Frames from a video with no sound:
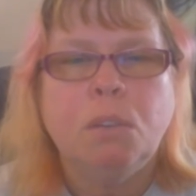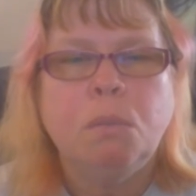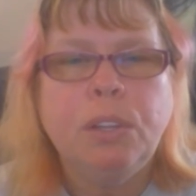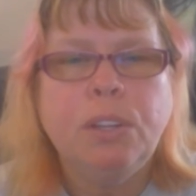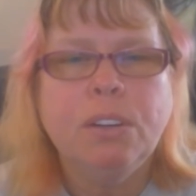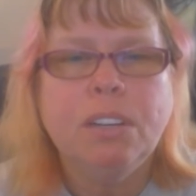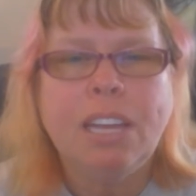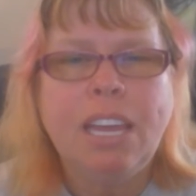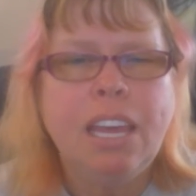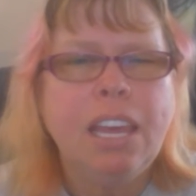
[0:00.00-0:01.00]
with your
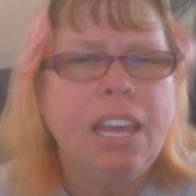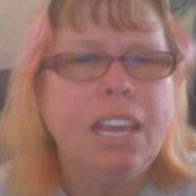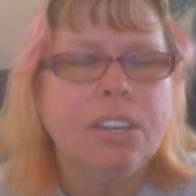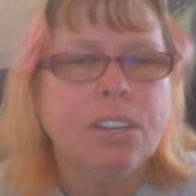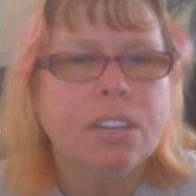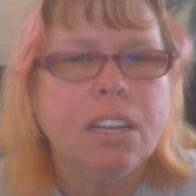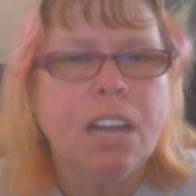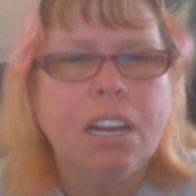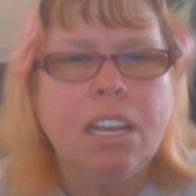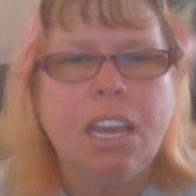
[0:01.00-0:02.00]
clanging and your
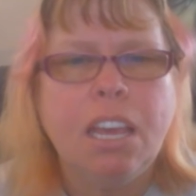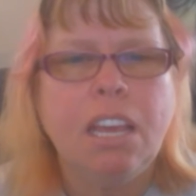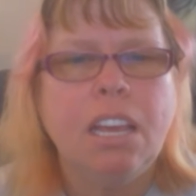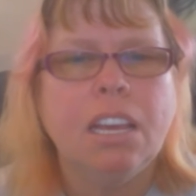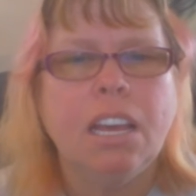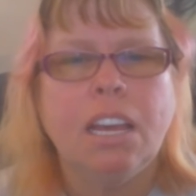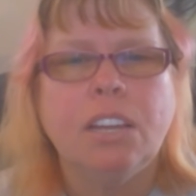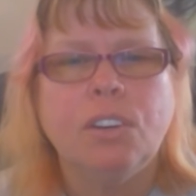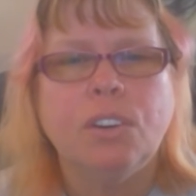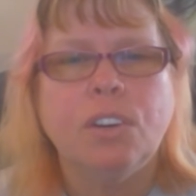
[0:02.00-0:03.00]
clunking and
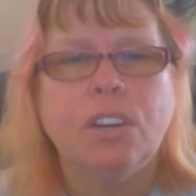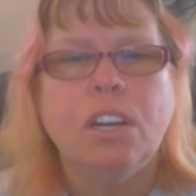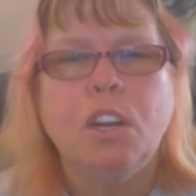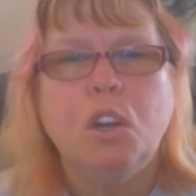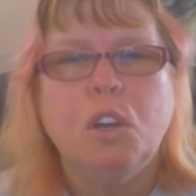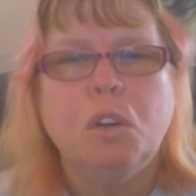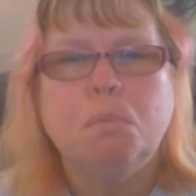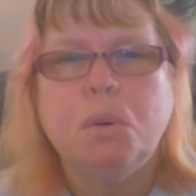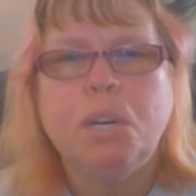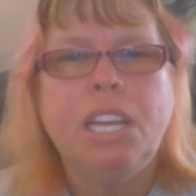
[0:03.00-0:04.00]
your
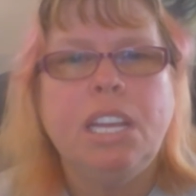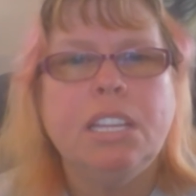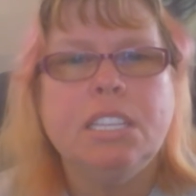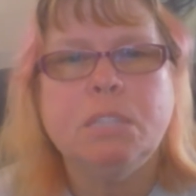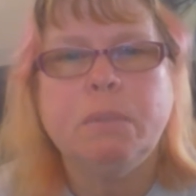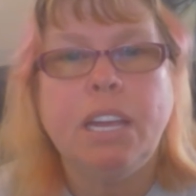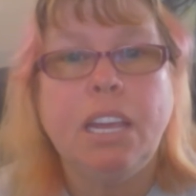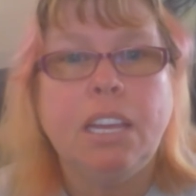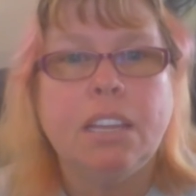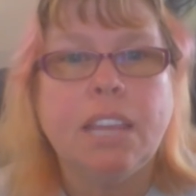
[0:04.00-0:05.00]
pointing this
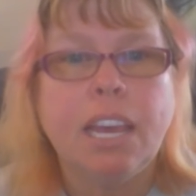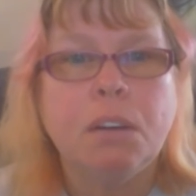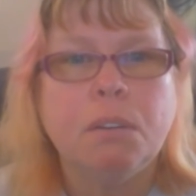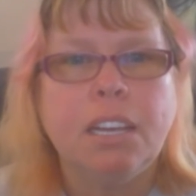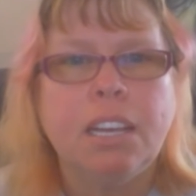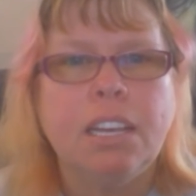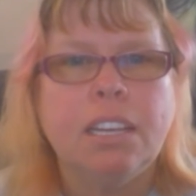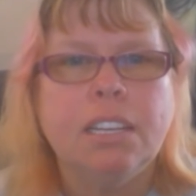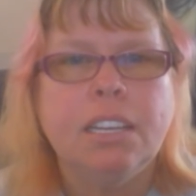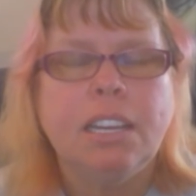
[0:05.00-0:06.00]
way and that way
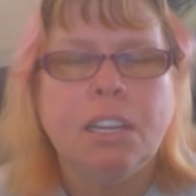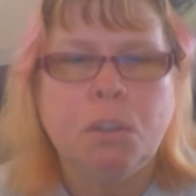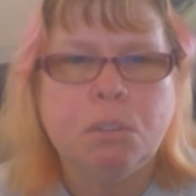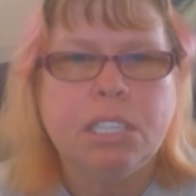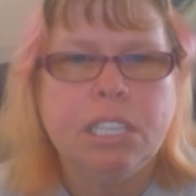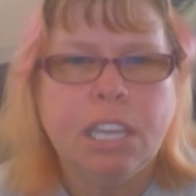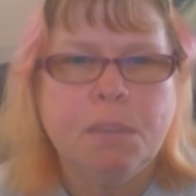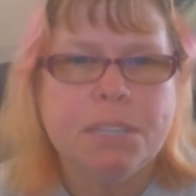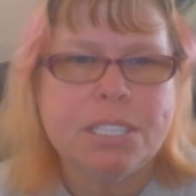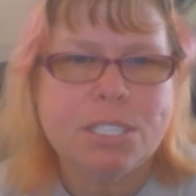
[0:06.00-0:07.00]
in order to
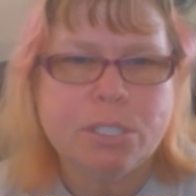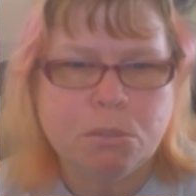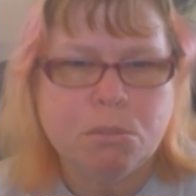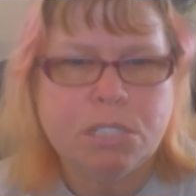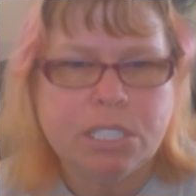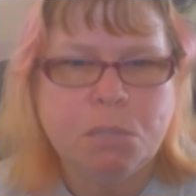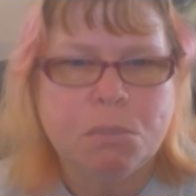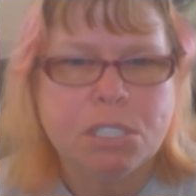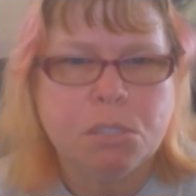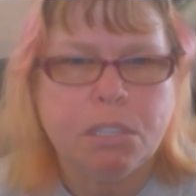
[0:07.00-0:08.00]
keep us to see
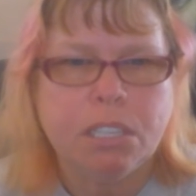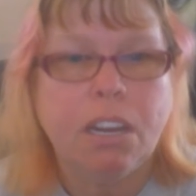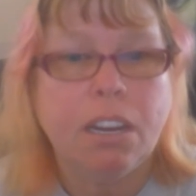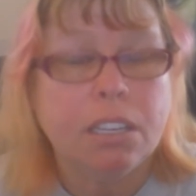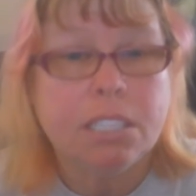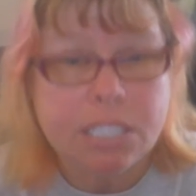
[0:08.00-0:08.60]
what's going on, at